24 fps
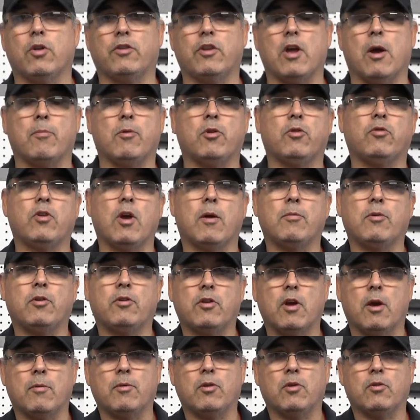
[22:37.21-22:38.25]

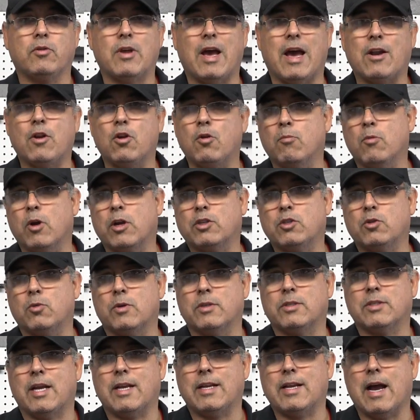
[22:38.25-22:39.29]

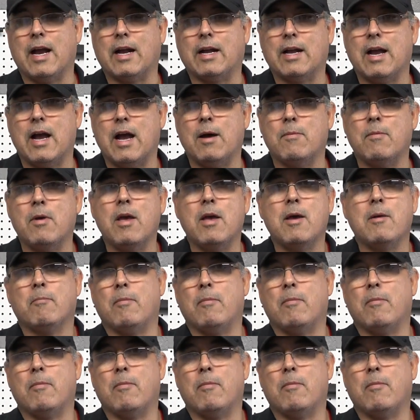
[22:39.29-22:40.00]
www.umarexusa.com.